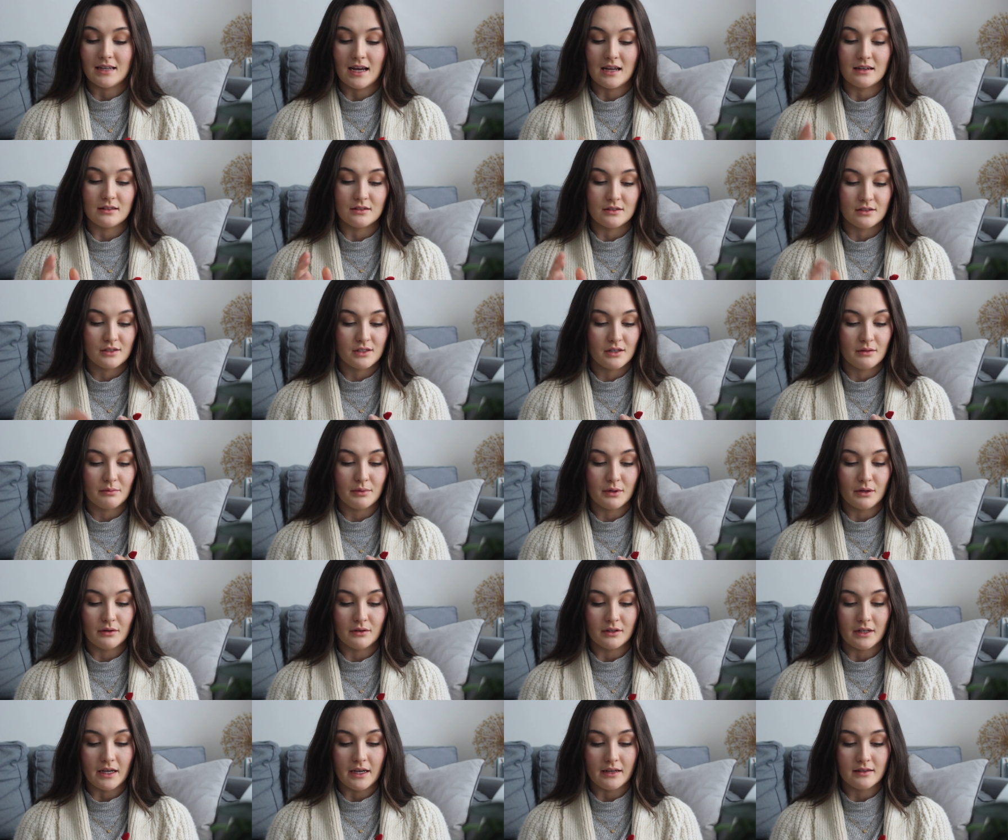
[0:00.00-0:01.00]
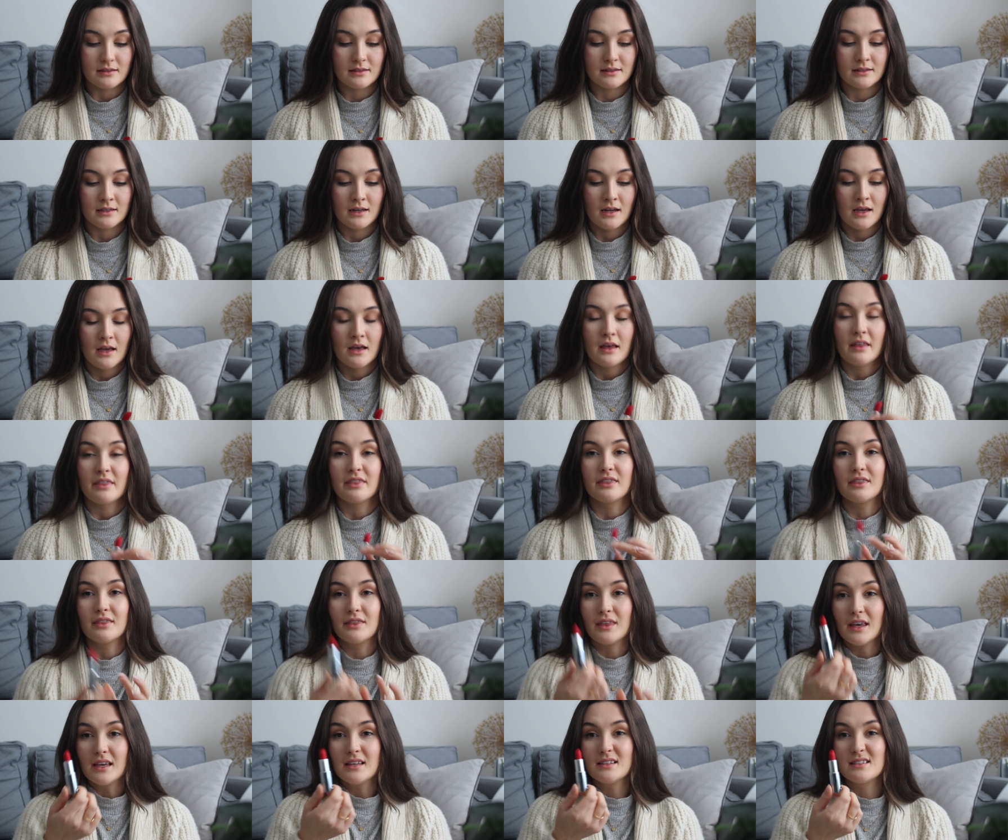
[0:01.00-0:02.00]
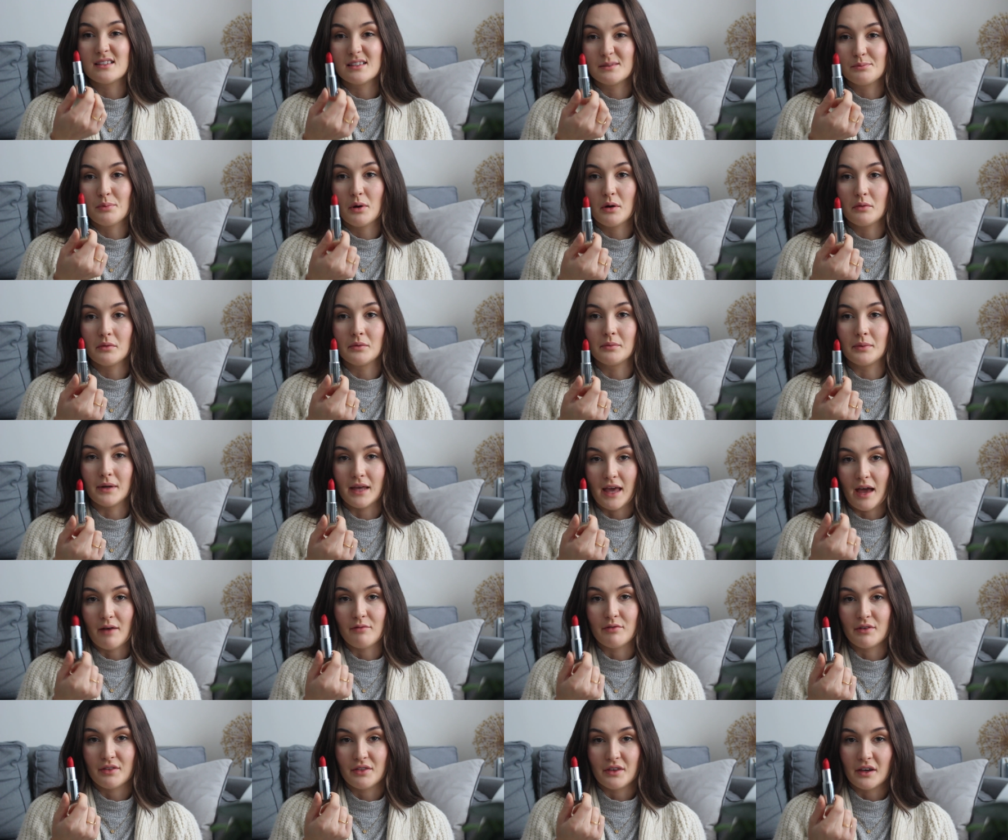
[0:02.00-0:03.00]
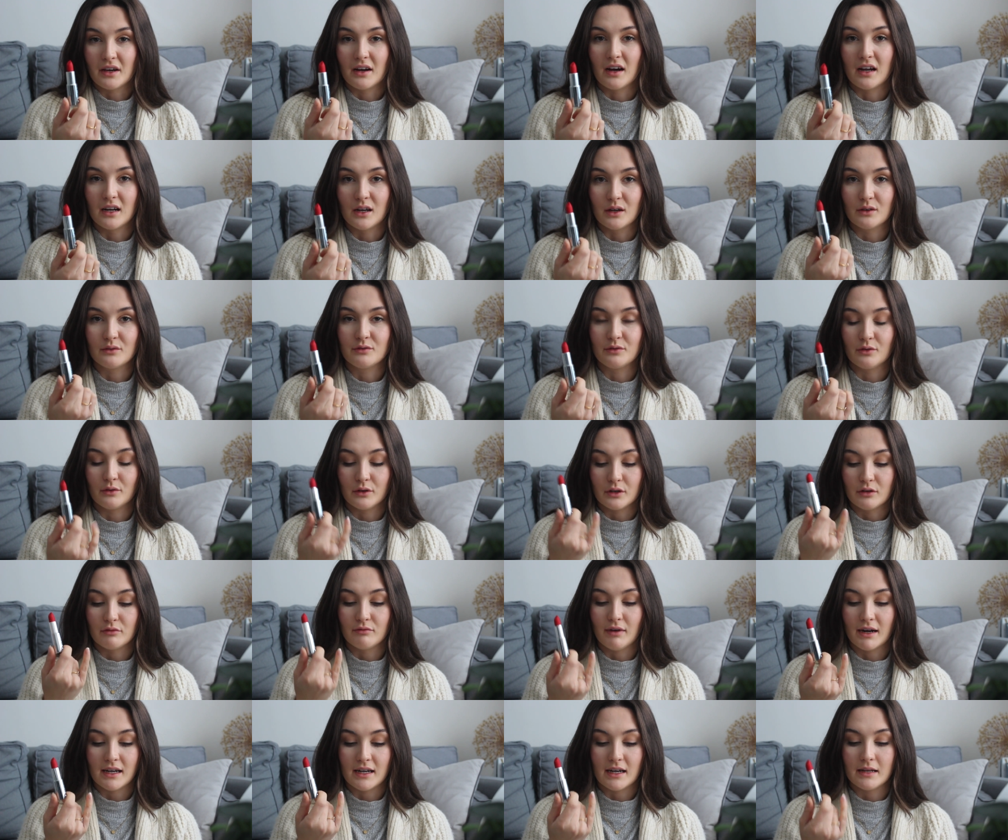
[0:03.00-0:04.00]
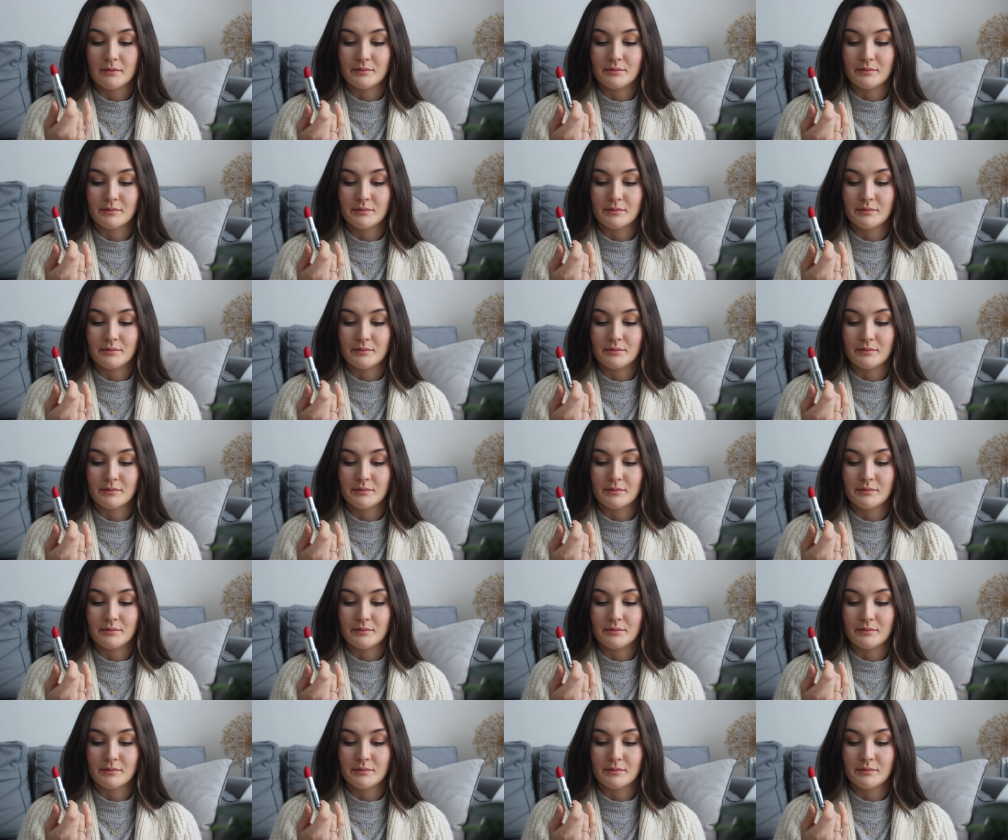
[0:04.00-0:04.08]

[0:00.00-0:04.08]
And to be honest, this is probably everything I look for in a red